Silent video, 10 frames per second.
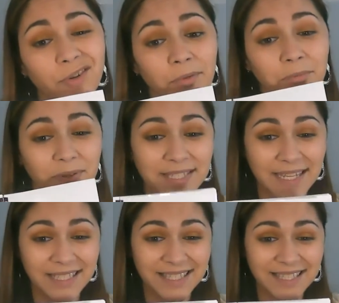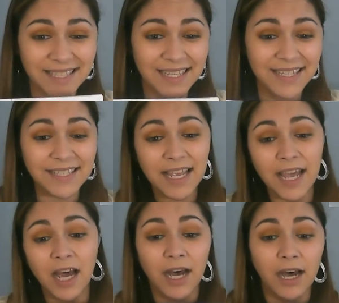You can build sentences.
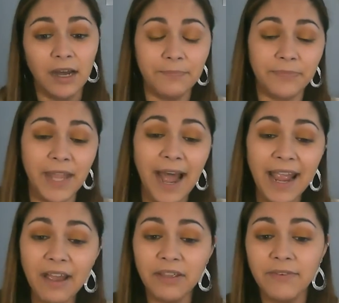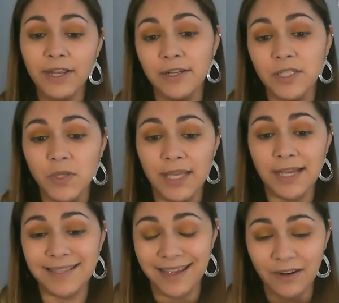I have even gone to the
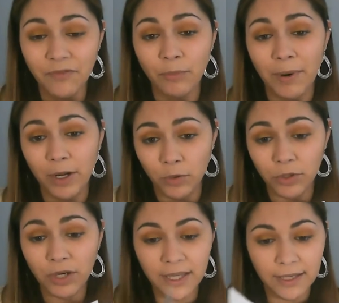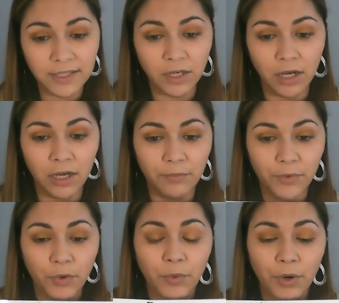extent for my older kids
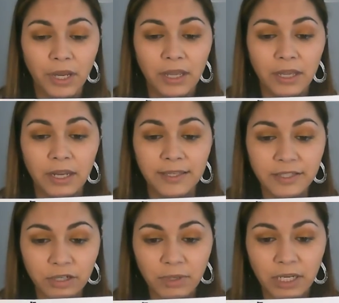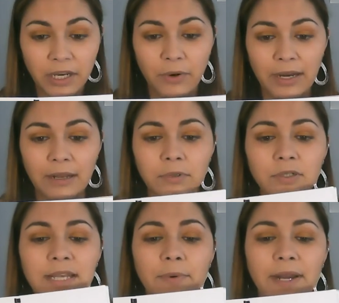who were in intermediate grade
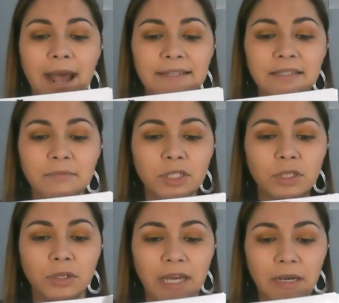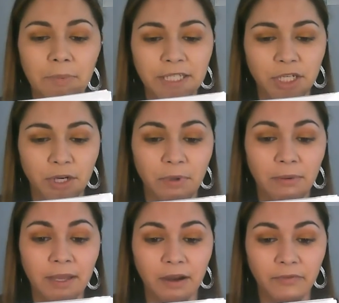levels. I would ask them to look at a picture and
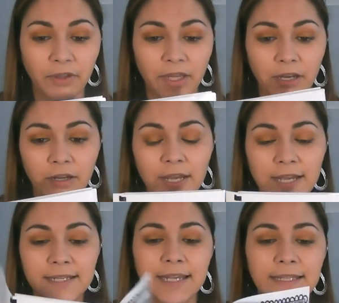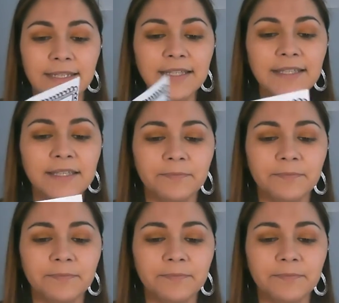maybe cover the sentence.